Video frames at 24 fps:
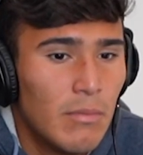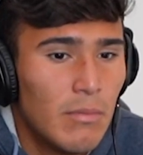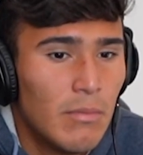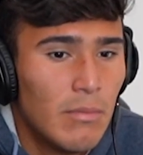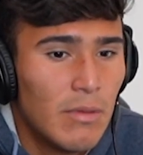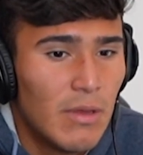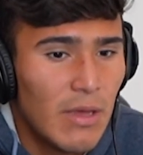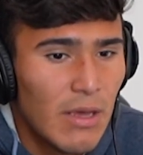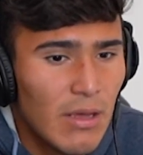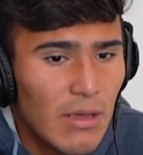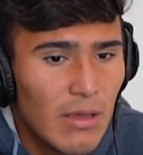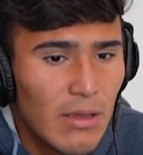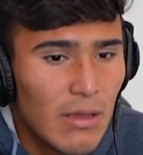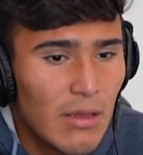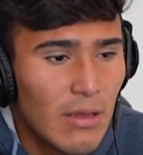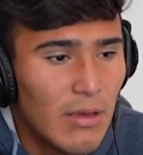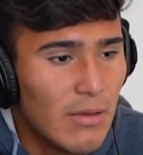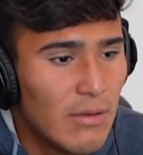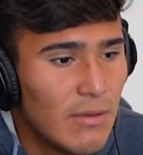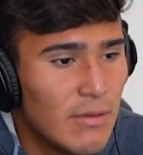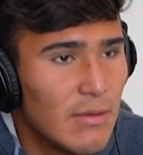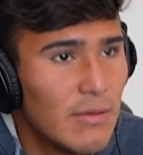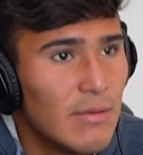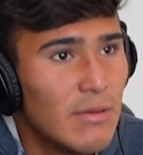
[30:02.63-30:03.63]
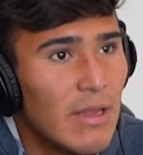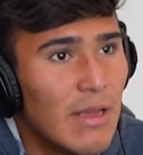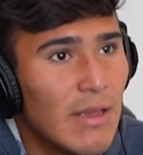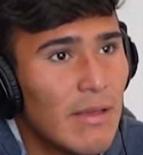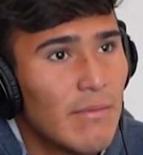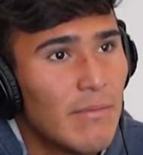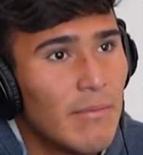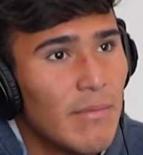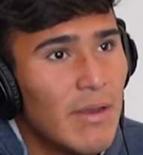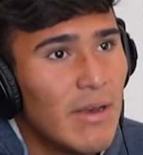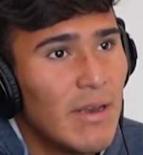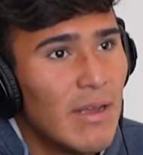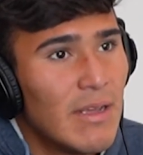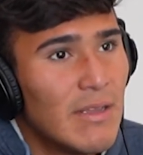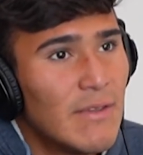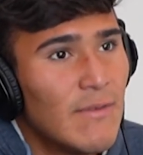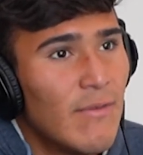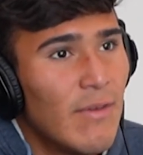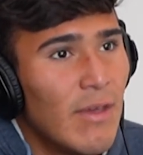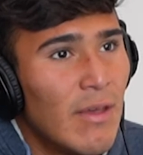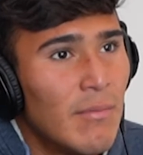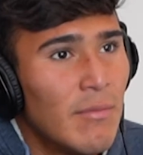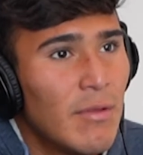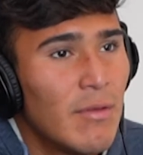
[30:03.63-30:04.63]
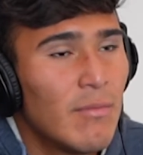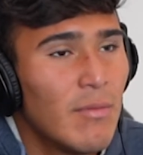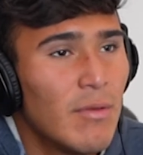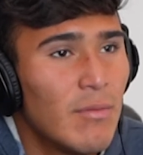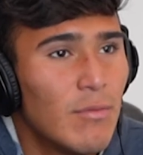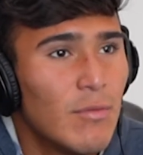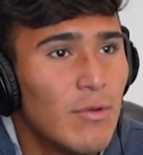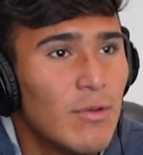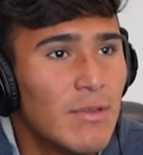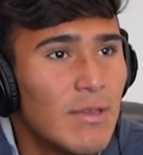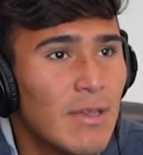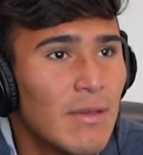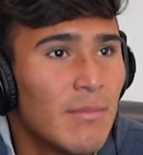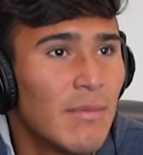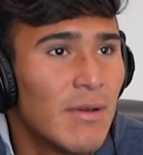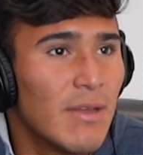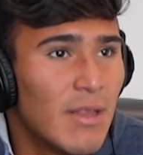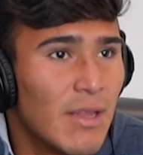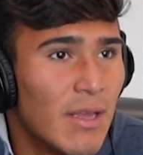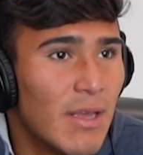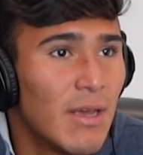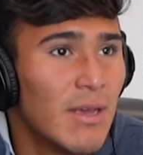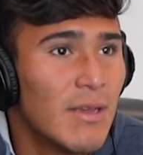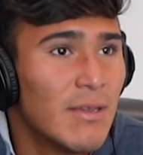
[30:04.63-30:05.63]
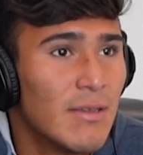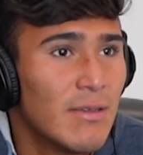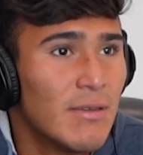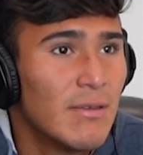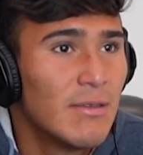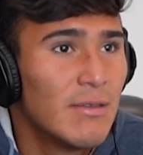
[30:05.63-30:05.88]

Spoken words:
Yeah, like my dad's family members, like my tias and